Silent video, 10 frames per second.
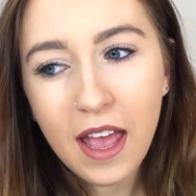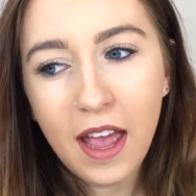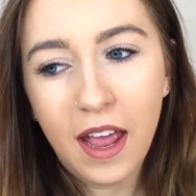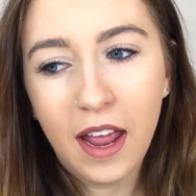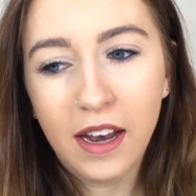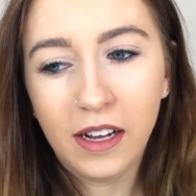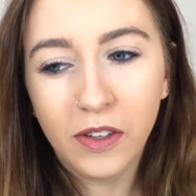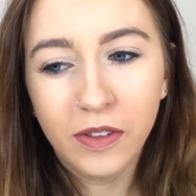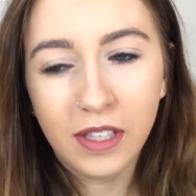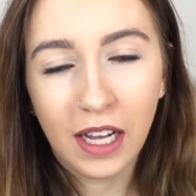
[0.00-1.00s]
And
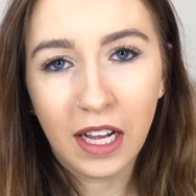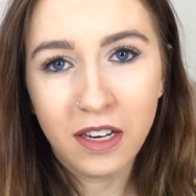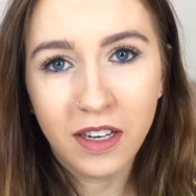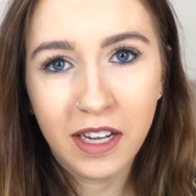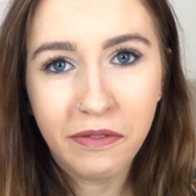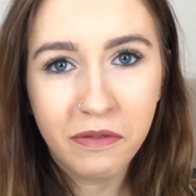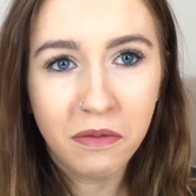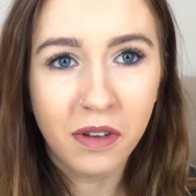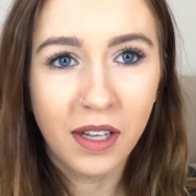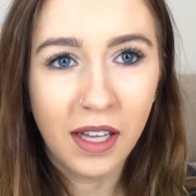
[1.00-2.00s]
I was like, I
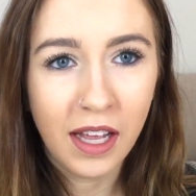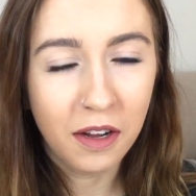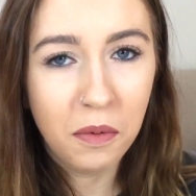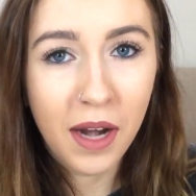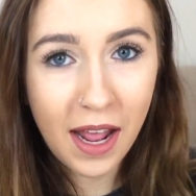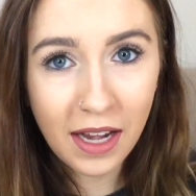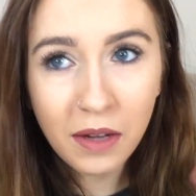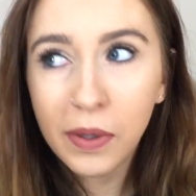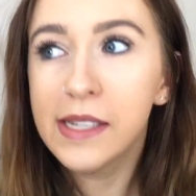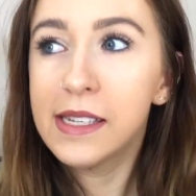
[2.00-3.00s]
don't want
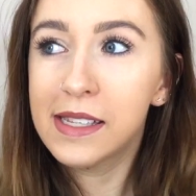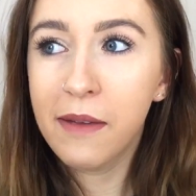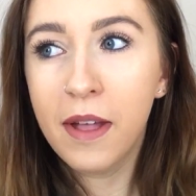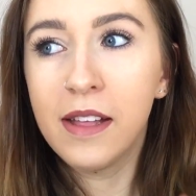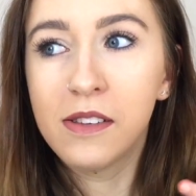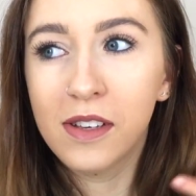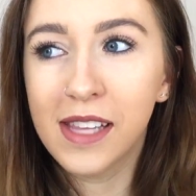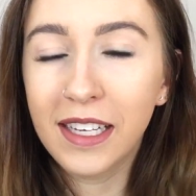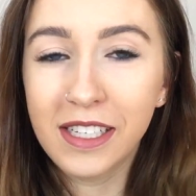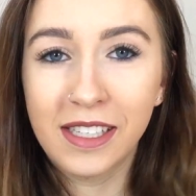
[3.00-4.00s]
anyone to see me like this. So I
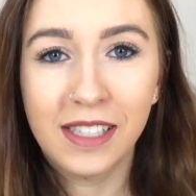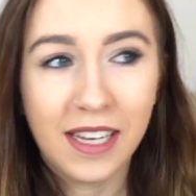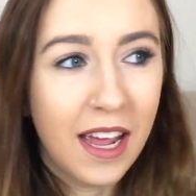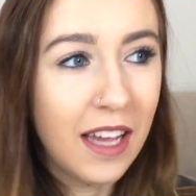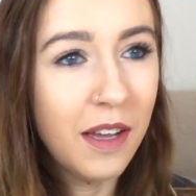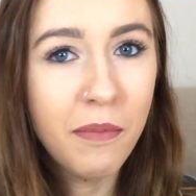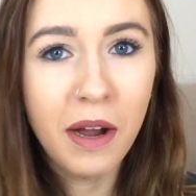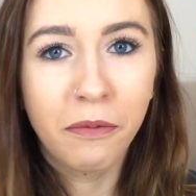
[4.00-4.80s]
was like just staying in my